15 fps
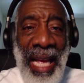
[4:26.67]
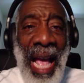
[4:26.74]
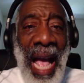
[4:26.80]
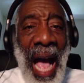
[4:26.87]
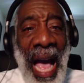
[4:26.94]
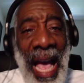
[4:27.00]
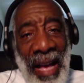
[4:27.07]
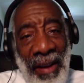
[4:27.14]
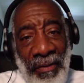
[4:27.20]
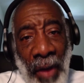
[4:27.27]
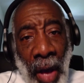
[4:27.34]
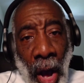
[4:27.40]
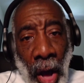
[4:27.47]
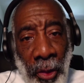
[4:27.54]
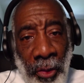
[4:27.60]
I have
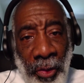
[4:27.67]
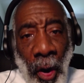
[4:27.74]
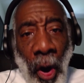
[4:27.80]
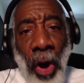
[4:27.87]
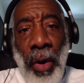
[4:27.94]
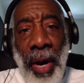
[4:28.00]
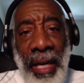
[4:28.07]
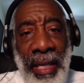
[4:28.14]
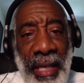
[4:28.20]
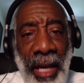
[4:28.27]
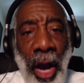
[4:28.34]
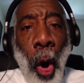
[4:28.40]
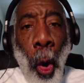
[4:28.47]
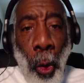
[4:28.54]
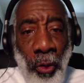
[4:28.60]
authority
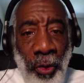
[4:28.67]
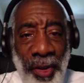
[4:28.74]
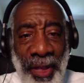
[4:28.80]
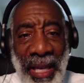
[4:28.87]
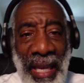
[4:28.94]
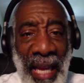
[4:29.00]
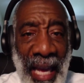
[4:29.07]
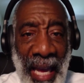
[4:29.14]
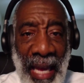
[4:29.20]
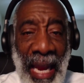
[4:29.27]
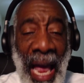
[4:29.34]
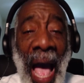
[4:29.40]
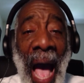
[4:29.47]
over the land.